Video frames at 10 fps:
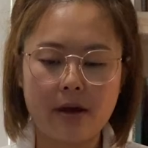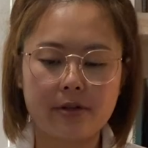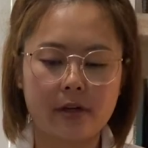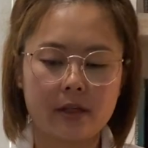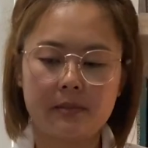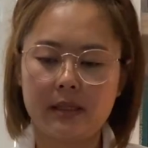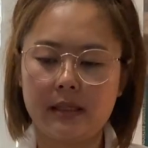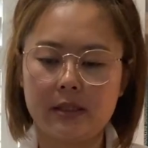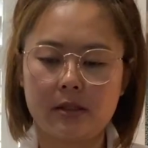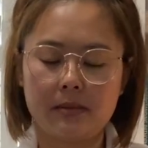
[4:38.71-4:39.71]
Document
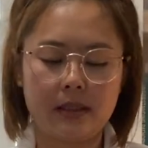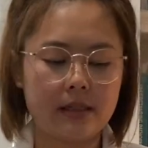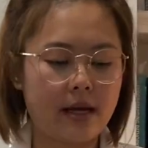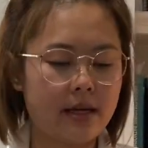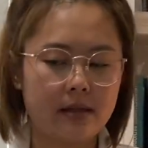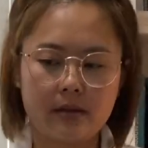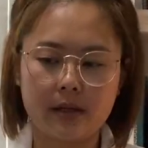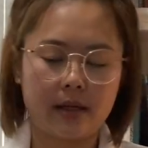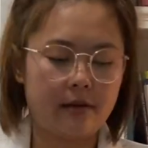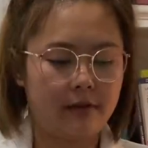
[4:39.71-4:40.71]
need to be done.
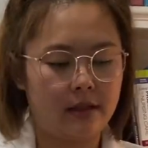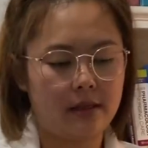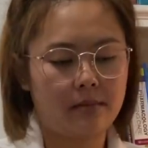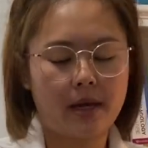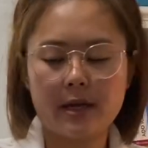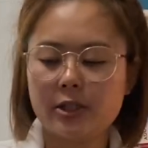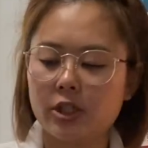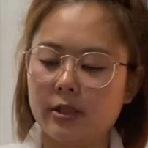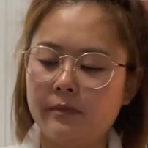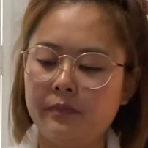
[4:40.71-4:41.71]
Okay, everything match.
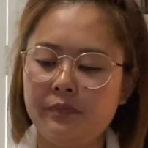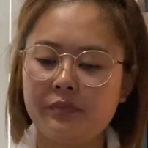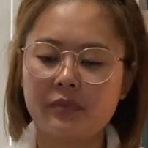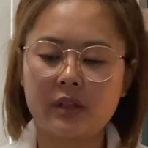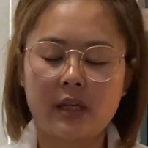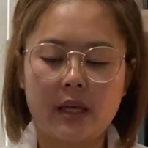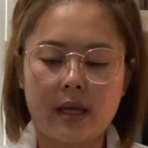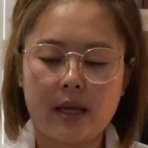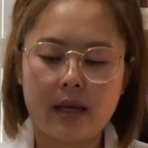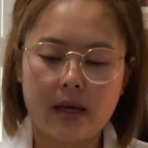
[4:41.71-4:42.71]

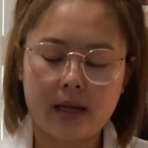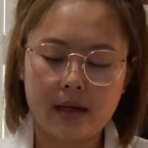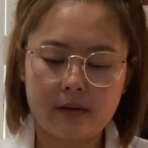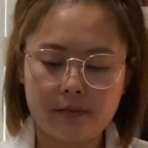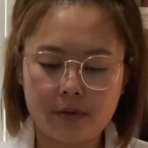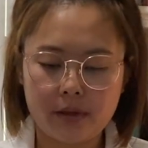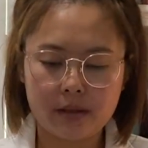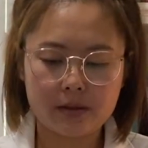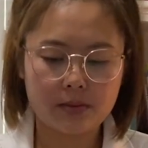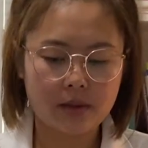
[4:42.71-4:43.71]
And then for
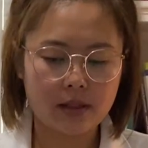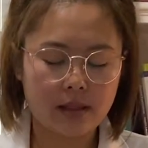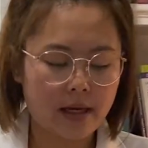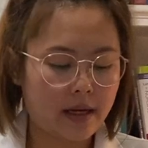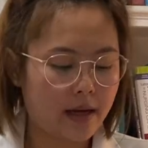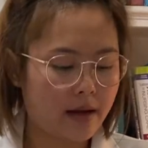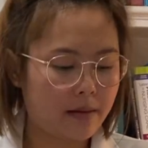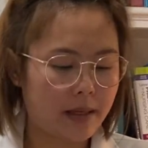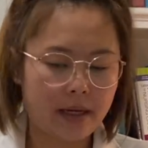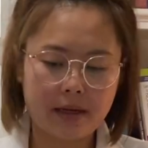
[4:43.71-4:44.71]
this one, I
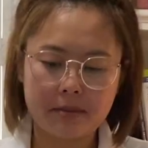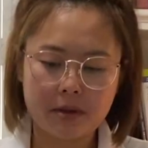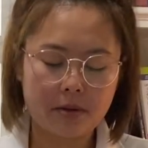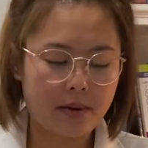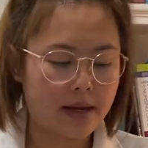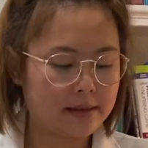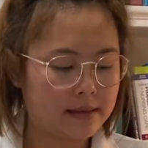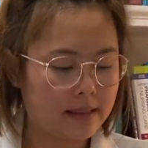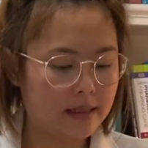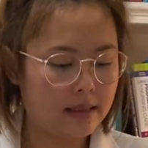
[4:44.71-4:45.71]
have Anna
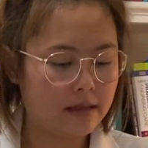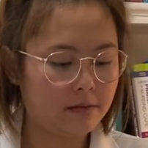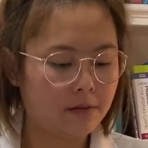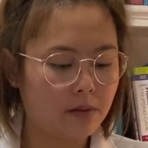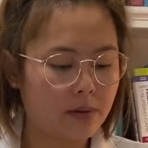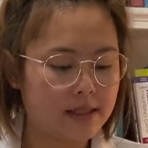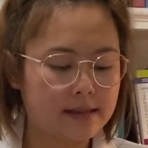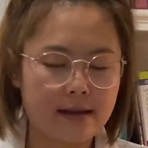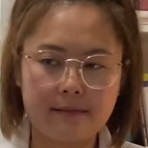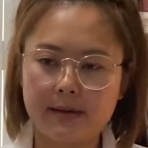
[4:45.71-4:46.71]
Pawlowski
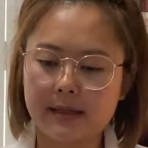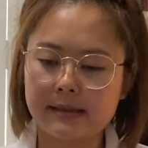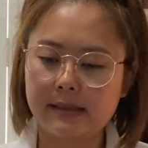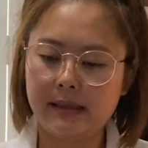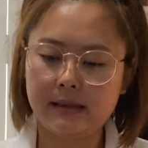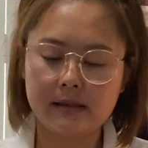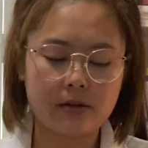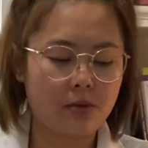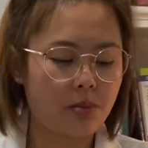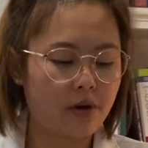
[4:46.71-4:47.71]
influenza vaccine
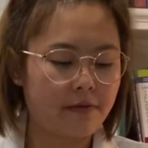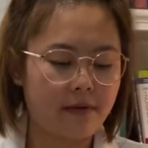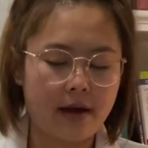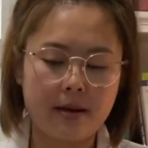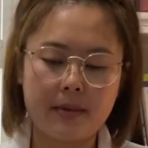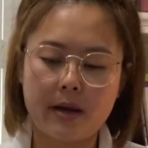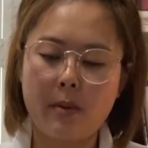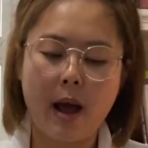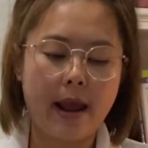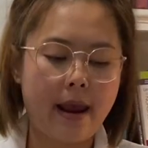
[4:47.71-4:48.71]
0.5 ml
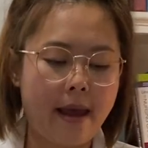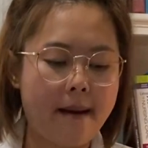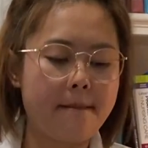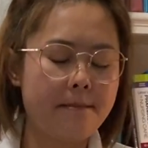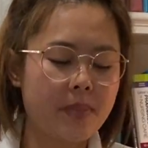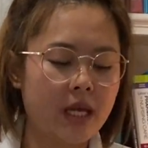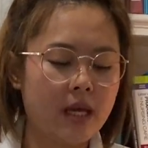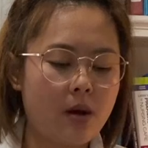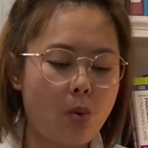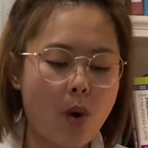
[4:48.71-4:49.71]
IM
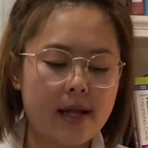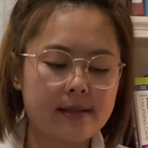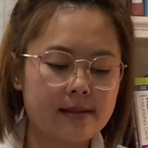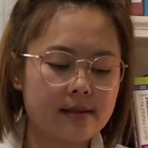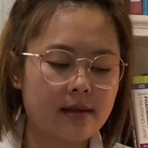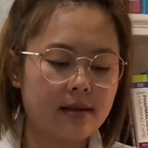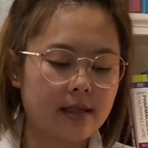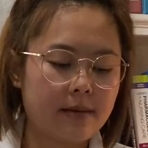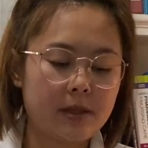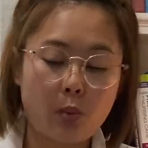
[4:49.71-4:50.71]
once.
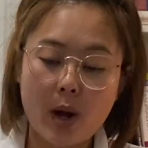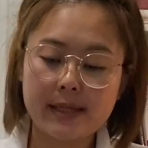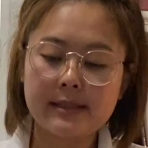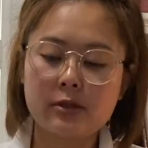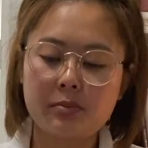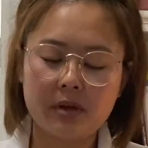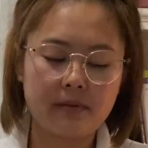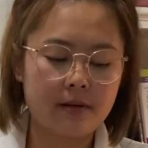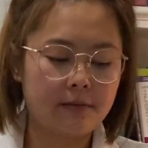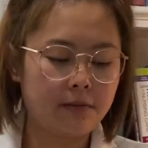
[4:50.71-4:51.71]
Give it once to
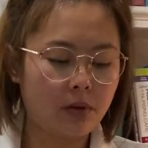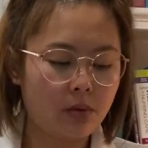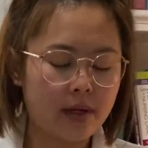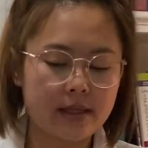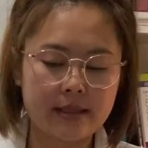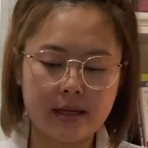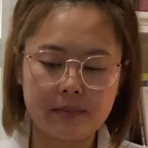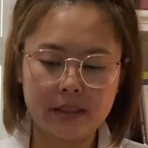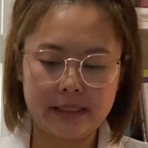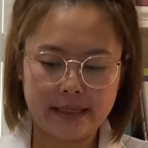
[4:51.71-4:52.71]
prevent flu, and the
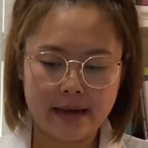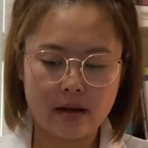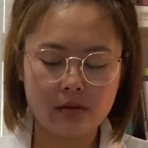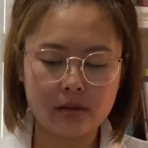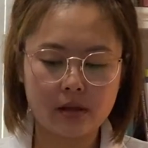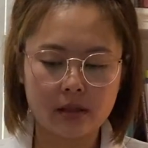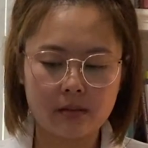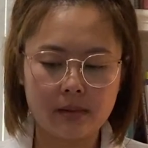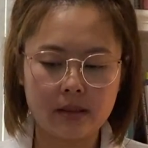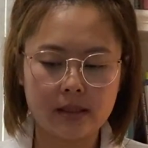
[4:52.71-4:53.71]
time is now.
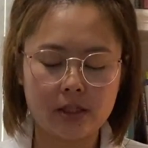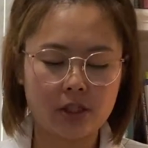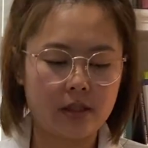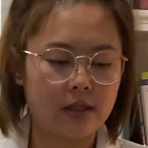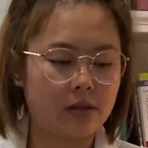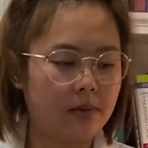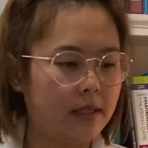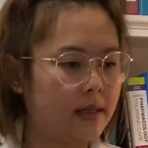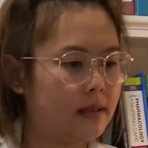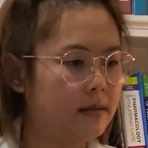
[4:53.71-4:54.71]
Documentation need to be
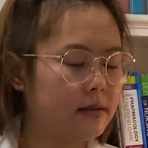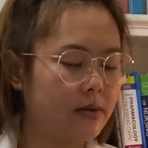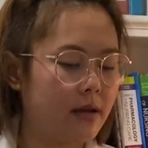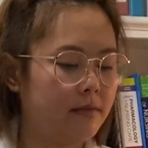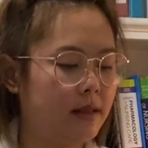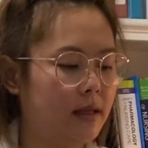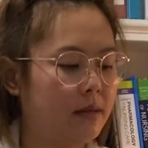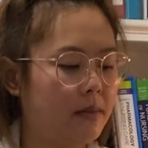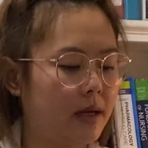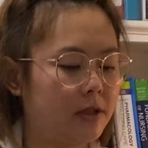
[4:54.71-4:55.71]
done, so
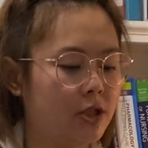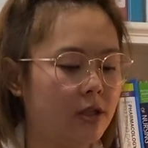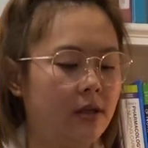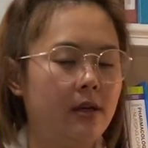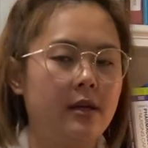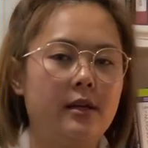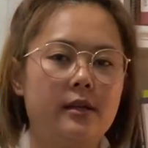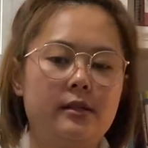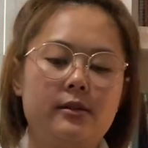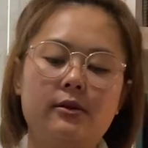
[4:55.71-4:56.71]
everything match.
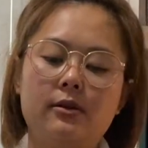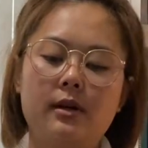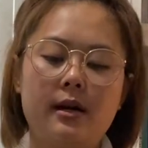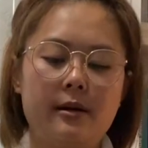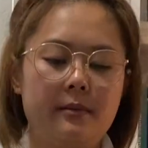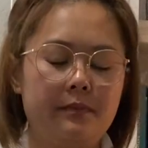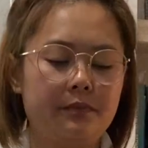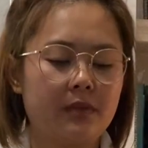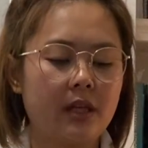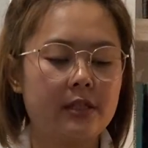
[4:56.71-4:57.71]
So
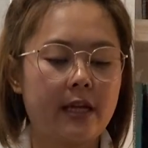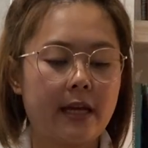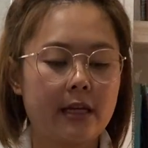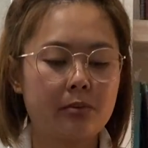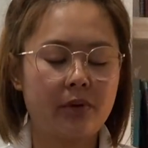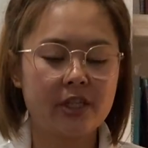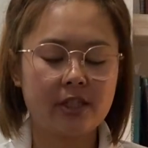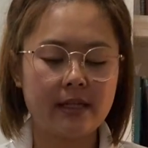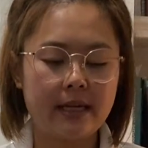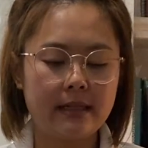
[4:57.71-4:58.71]
check
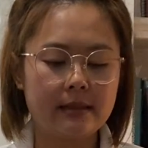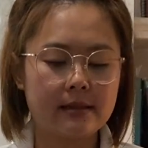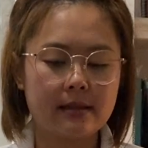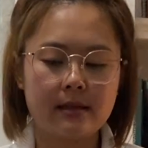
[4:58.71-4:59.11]
expiration dates.